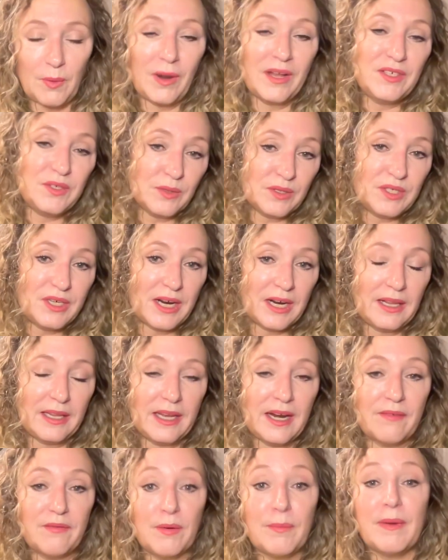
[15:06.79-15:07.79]
Well, I do a
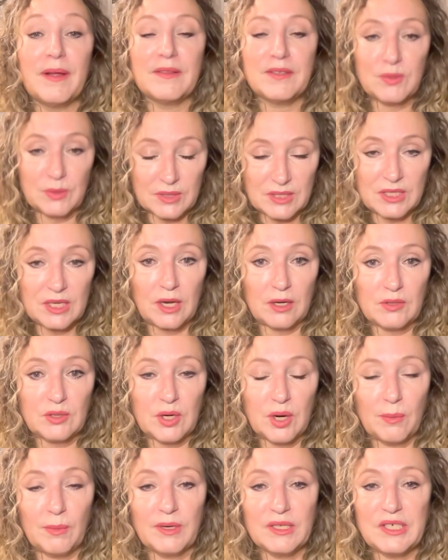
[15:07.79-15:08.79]
channeling every month, so it's the
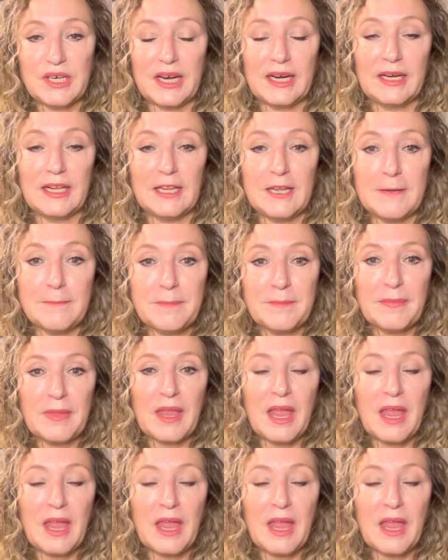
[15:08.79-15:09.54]
October channeling.